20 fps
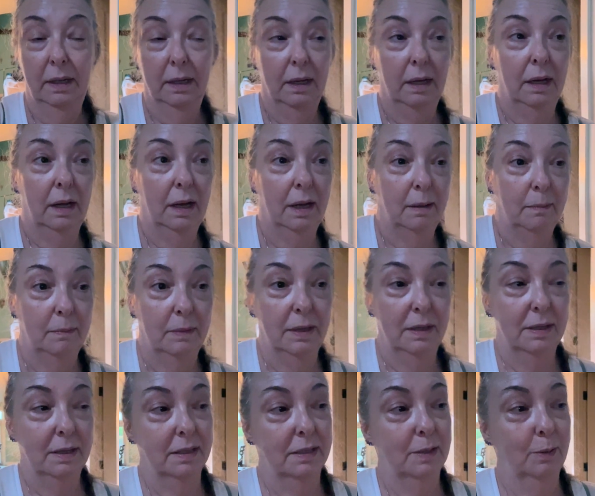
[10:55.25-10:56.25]
Um,
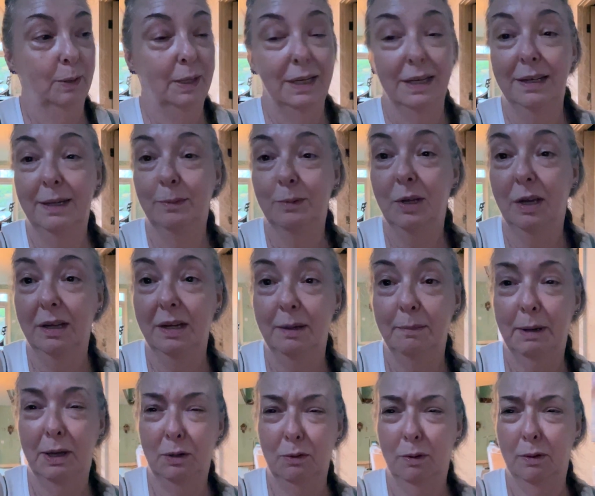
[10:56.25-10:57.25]
so we ended up talking
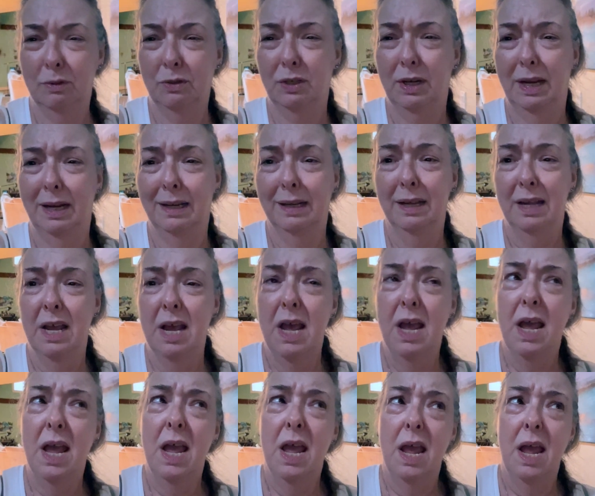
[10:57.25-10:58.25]
about crochet
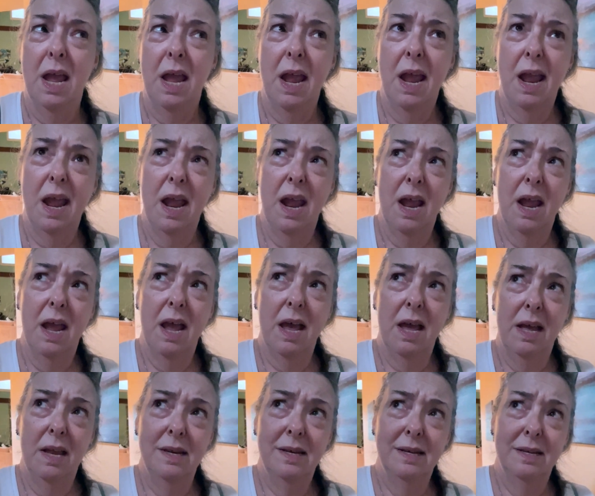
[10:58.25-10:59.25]

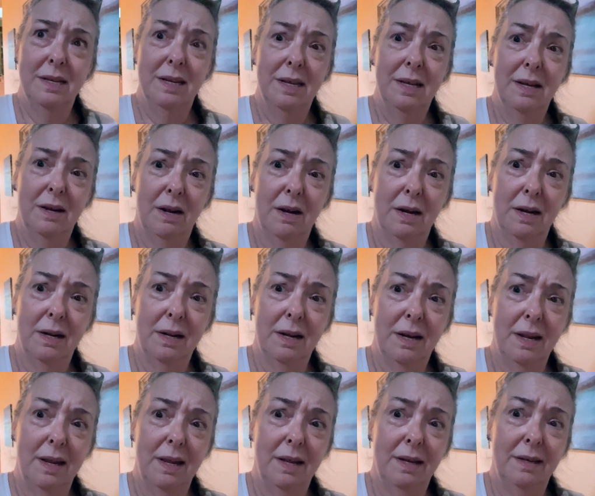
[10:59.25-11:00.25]
and
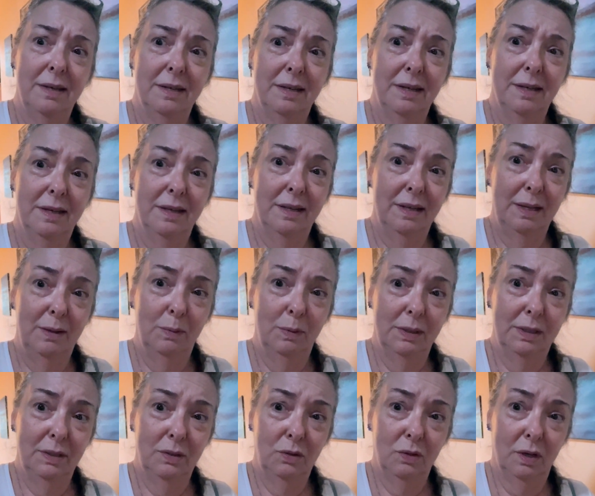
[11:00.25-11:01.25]
art, and he
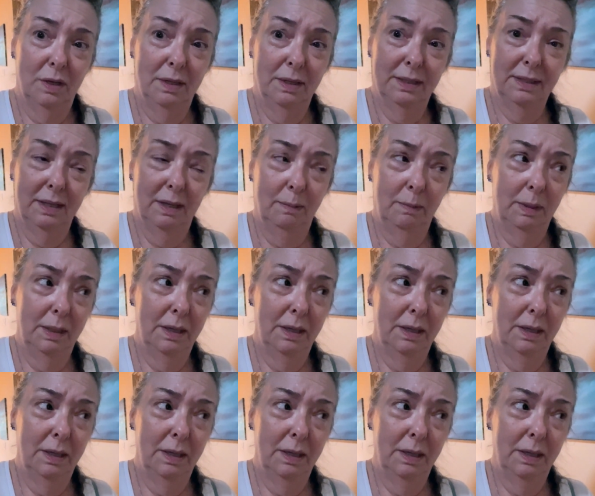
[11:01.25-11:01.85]
was trying to sell me